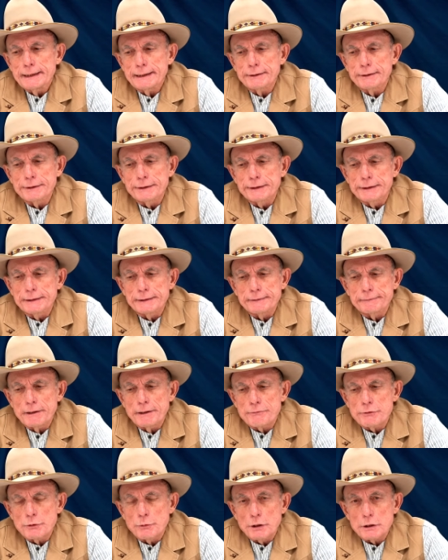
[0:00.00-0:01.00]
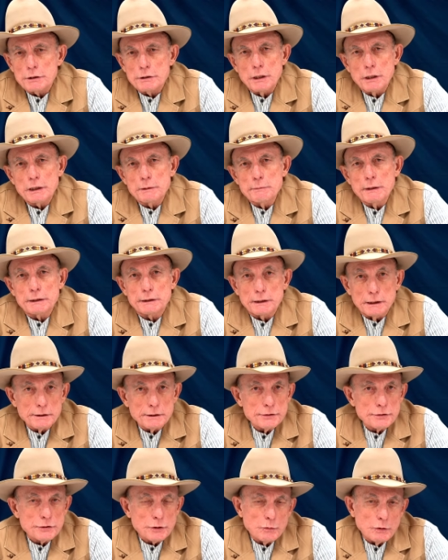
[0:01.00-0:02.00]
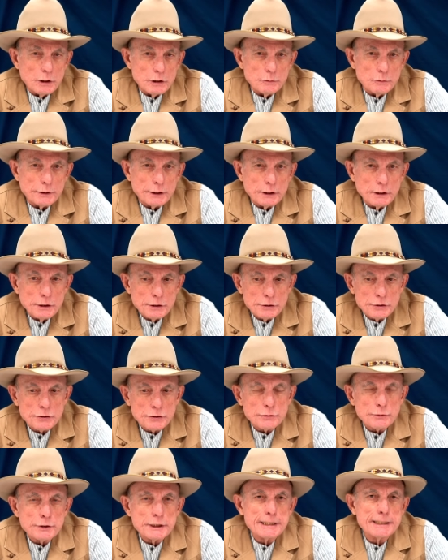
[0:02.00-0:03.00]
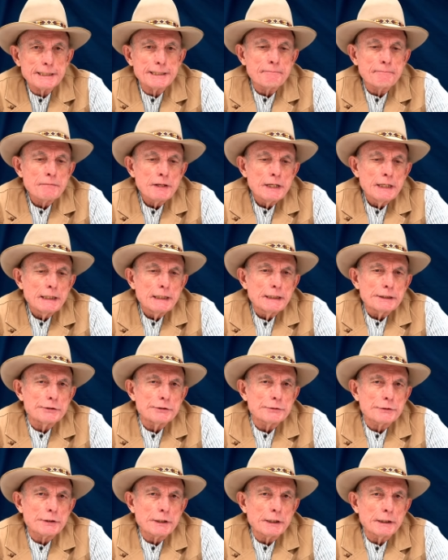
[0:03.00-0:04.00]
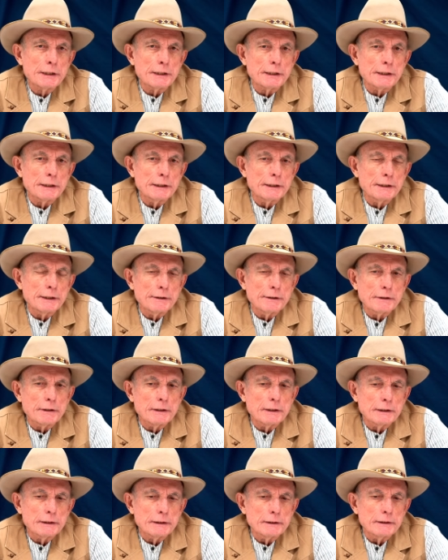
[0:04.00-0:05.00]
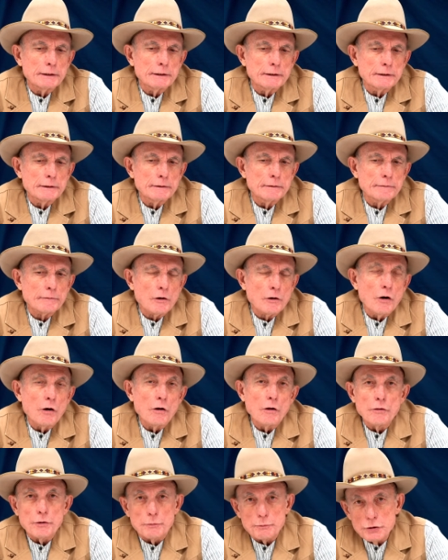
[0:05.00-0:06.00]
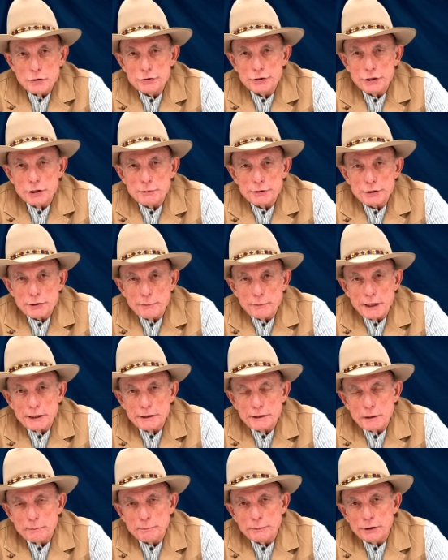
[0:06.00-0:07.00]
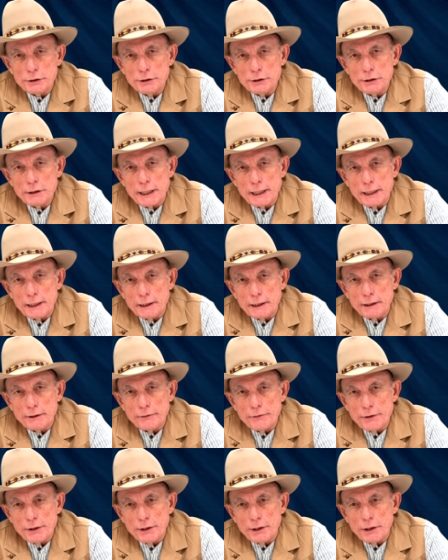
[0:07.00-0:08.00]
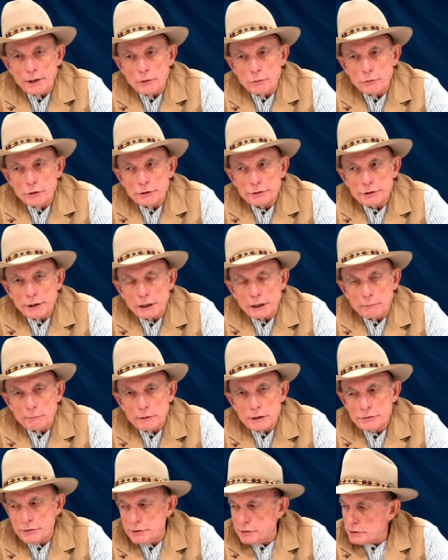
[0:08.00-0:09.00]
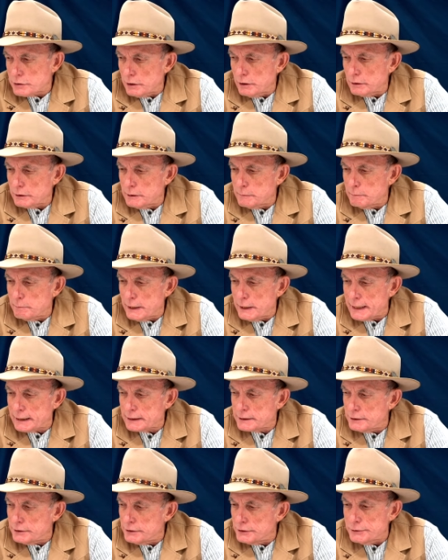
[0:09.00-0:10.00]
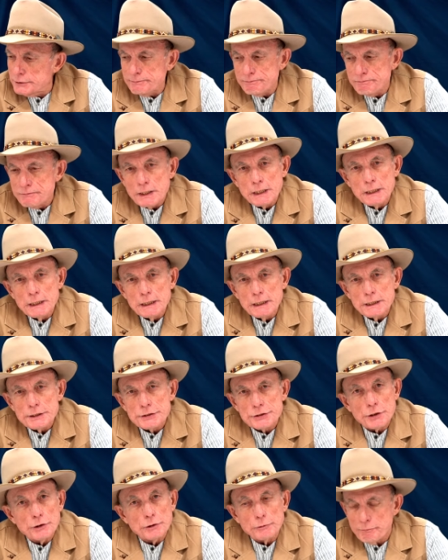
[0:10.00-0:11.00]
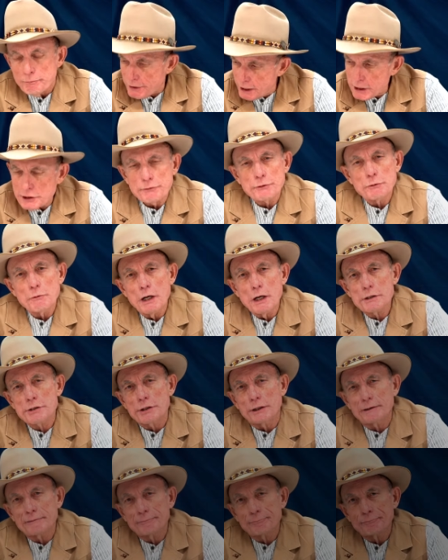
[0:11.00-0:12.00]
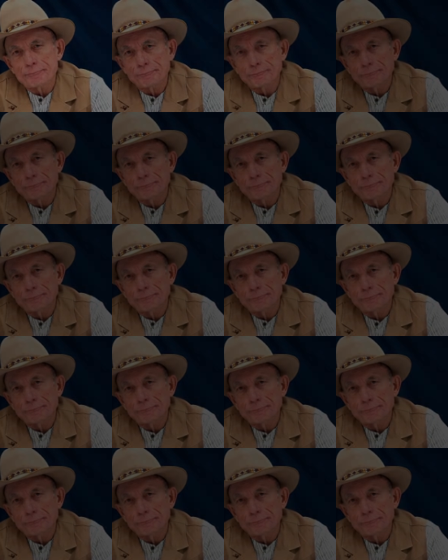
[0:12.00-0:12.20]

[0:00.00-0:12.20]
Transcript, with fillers: Uh, if you want to talk about guns or Wyoming history, you can. Uh, call the museum at their main number and they will take a message and I'll get back to you. So thanks for watching.